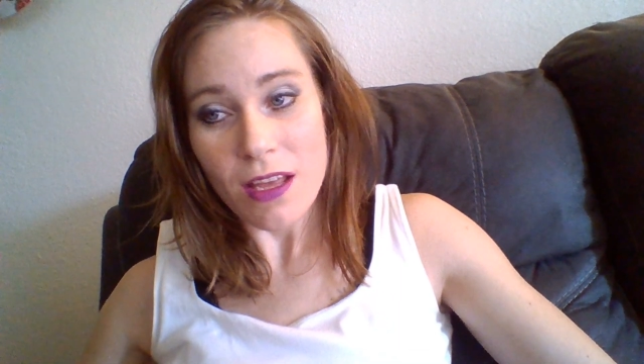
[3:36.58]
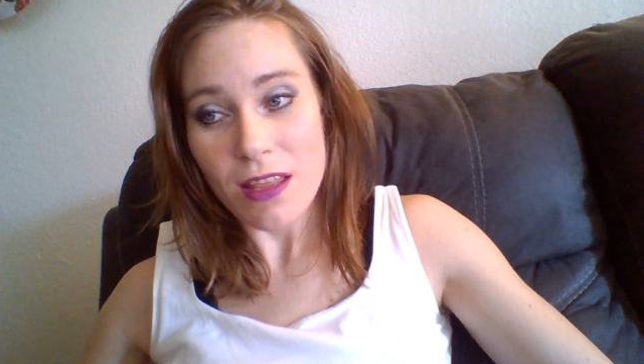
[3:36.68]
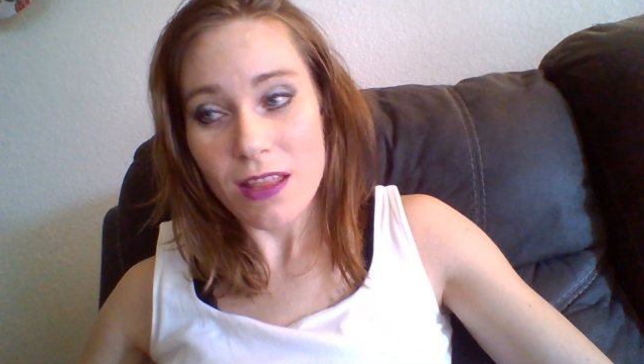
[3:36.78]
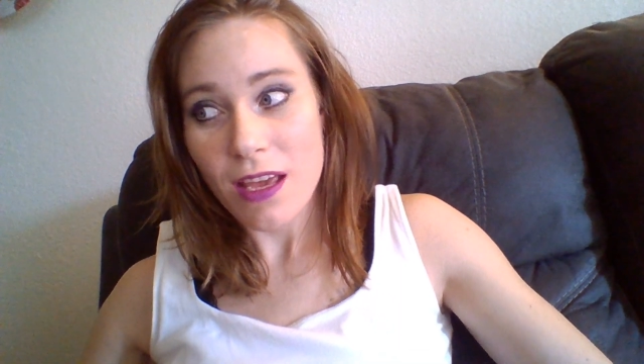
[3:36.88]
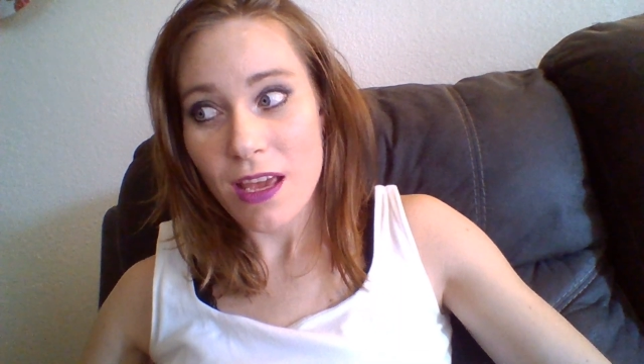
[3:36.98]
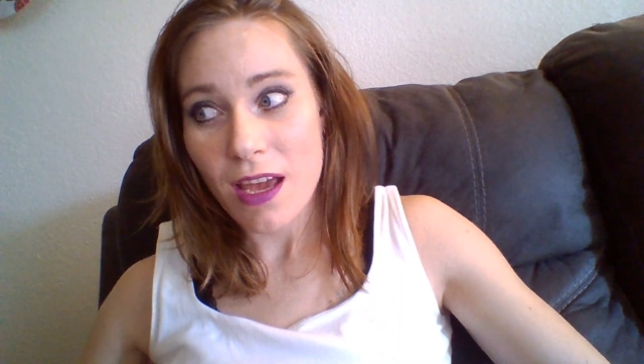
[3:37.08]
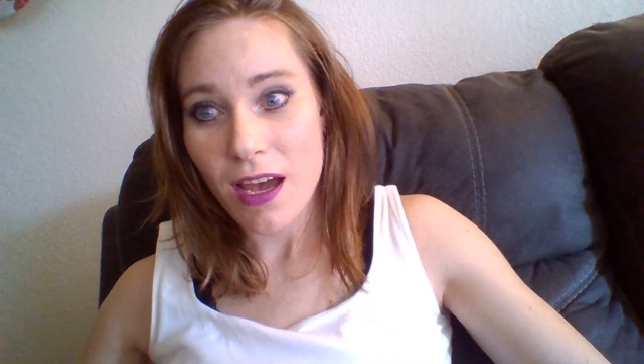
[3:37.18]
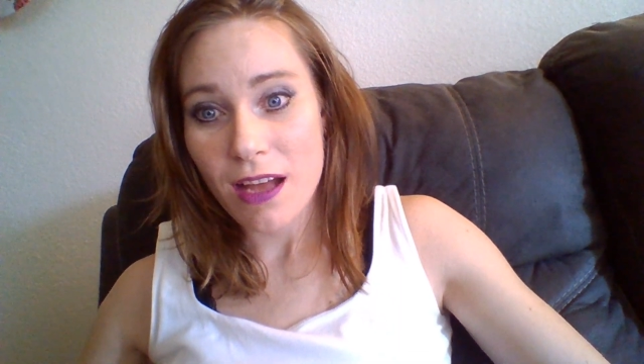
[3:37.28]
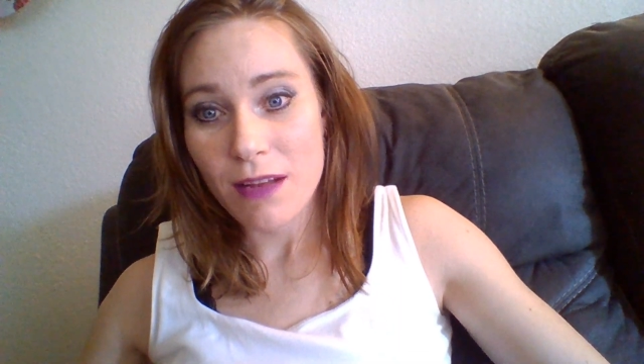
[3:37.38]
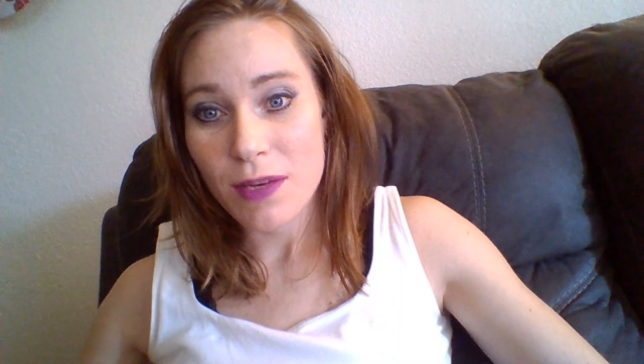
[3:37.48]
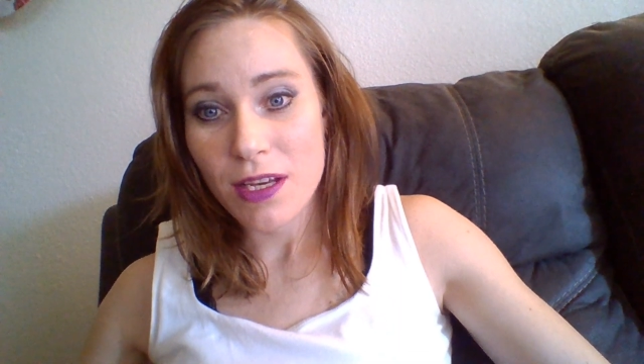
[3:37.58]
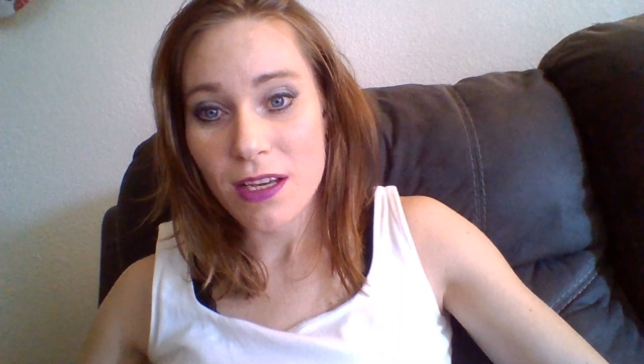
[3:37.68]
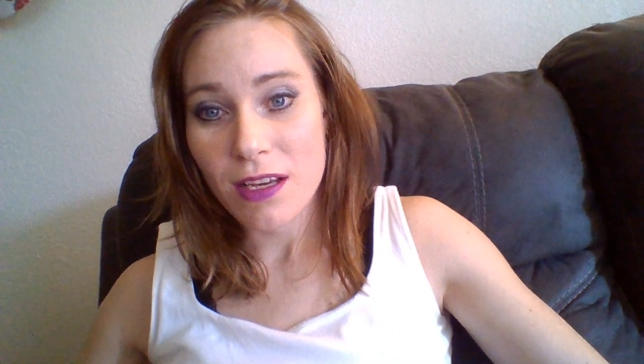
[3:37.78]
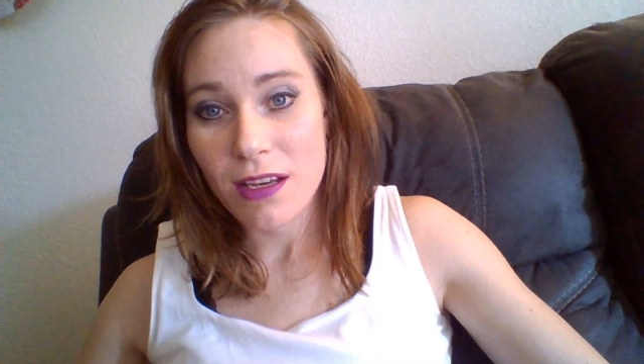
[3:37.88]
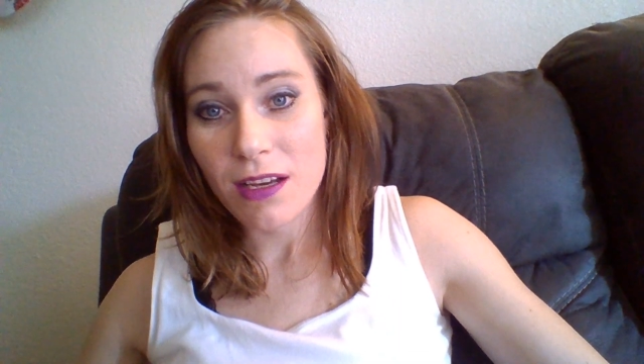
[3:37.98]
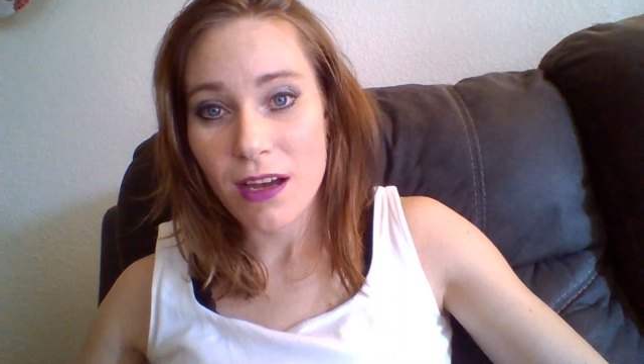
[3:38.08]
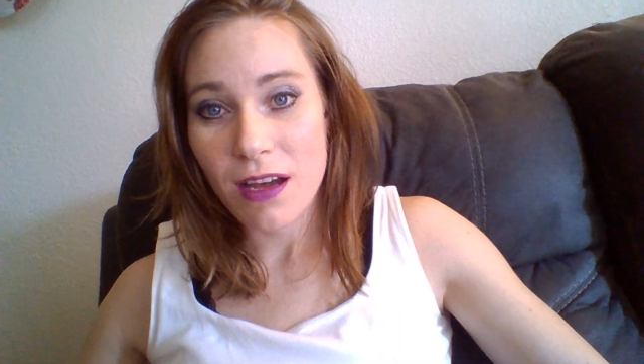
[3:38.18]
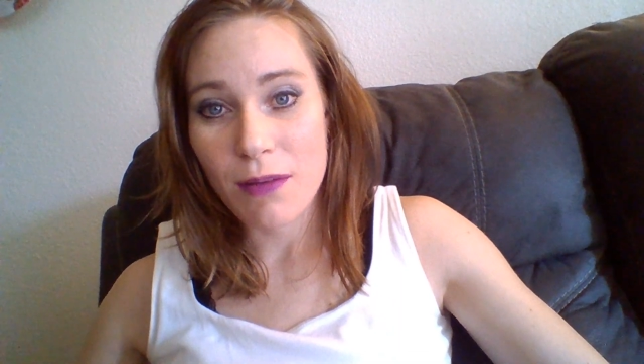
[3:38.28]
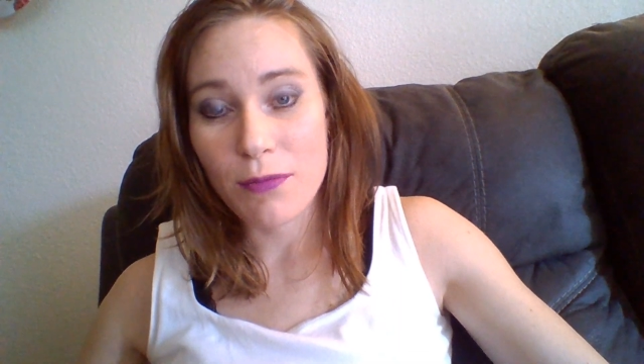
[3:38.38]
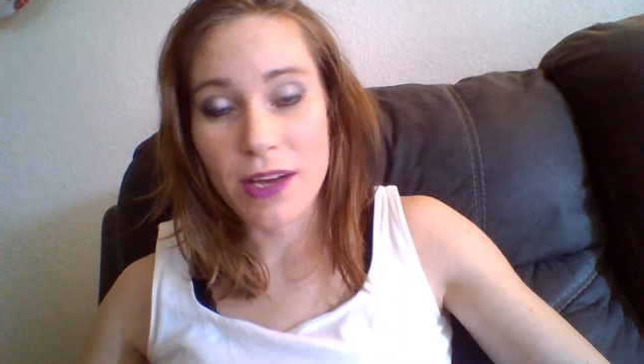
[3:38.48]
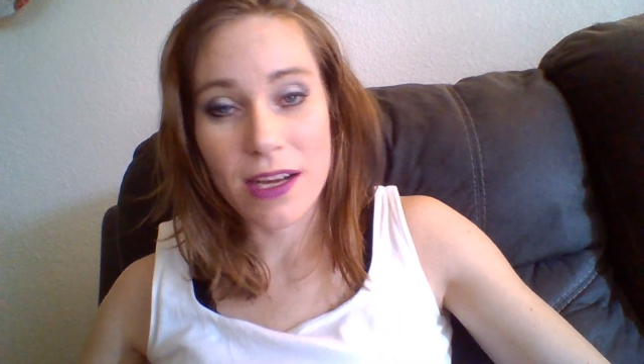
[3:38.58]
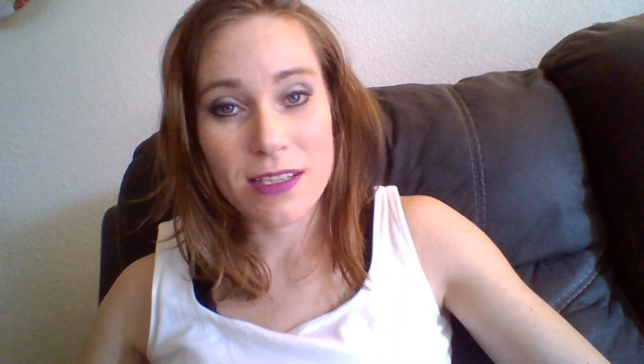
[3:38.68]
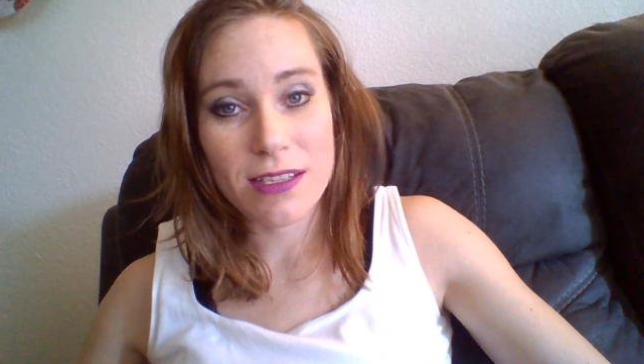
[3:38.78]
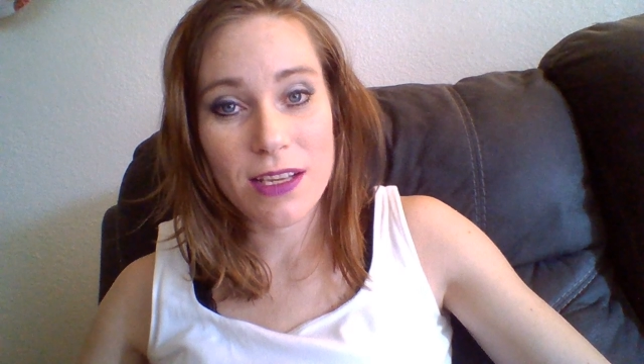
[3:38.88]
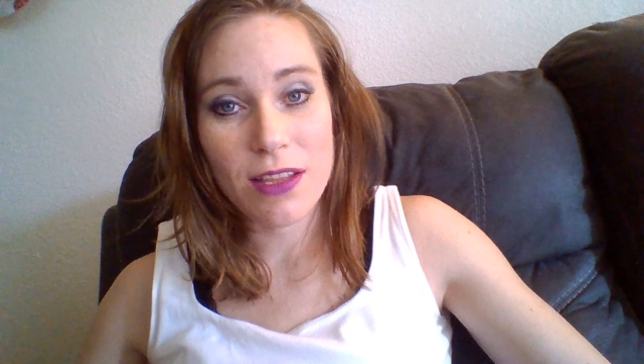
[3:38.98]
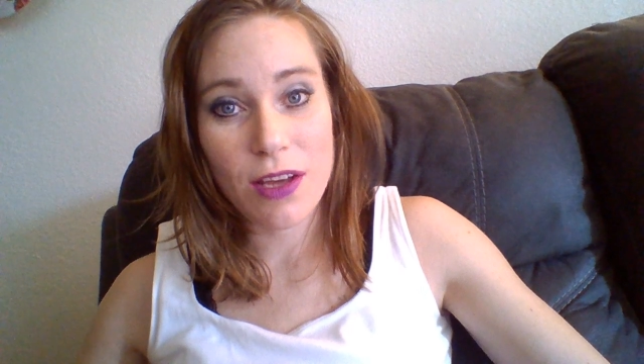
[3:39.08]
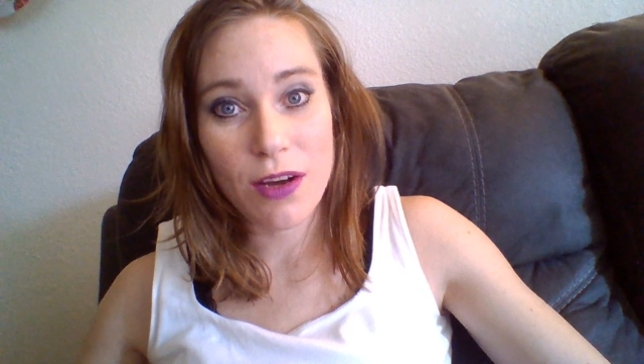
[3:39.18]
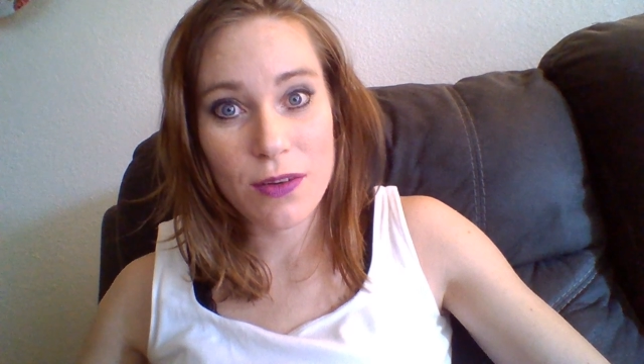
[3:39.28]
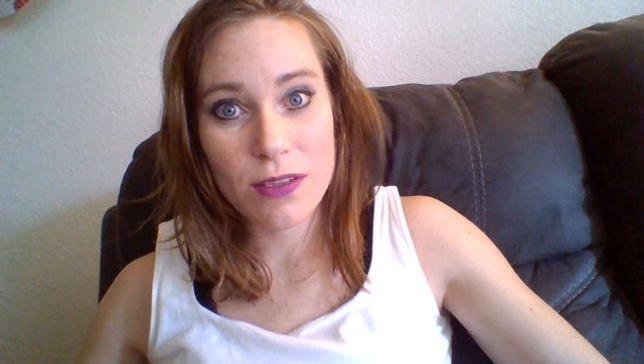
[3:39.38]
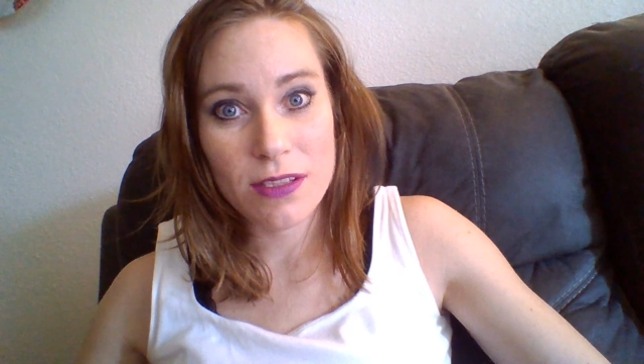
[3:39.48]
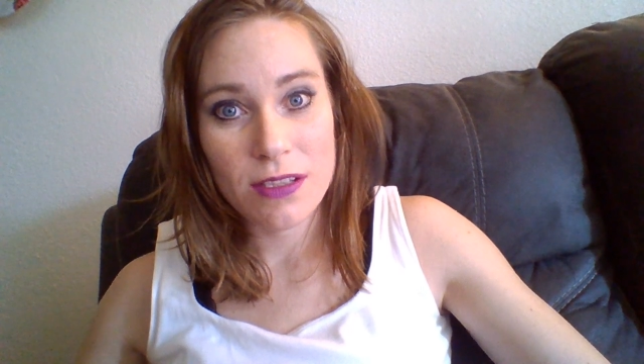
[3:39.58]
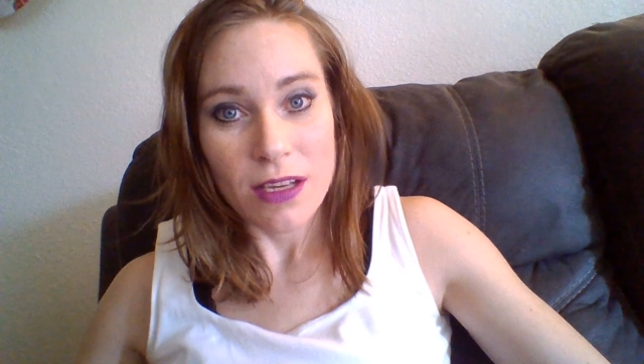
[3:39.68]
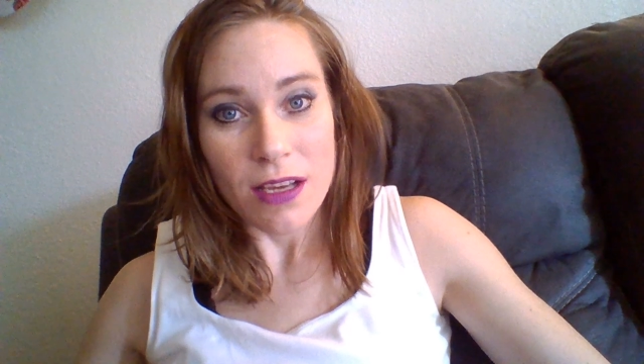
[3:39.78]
They had me practicing those